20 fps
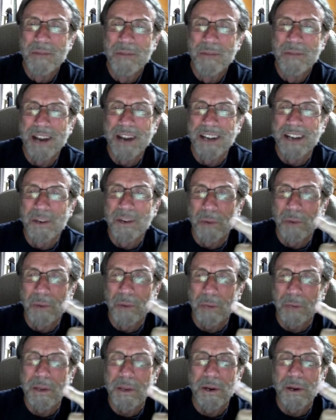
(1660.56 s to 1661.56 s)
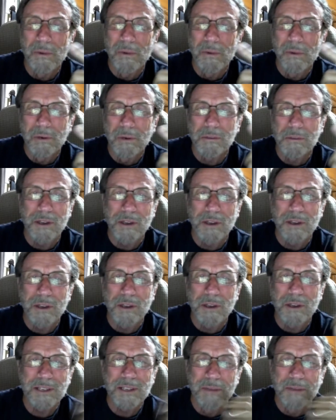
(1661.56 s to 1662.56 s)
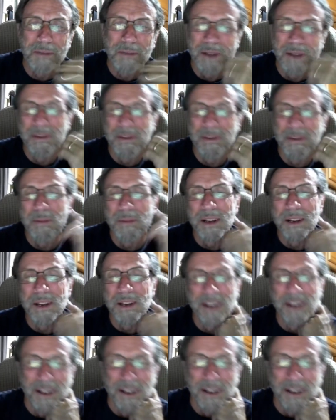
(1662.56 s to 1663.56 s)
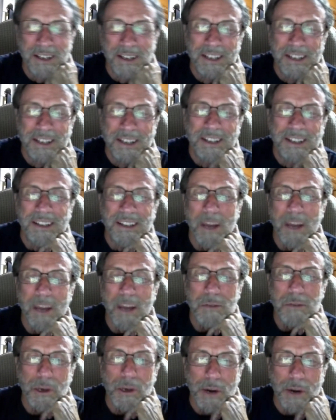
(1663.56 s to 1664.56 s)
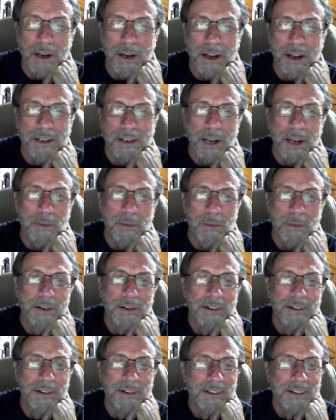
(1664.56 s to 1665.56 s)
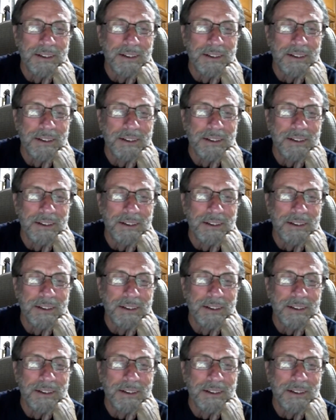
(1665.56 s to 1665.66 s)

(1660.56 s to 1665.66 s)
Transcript: but i did work peter which was awesome i, I mean uh, that was a great contact peter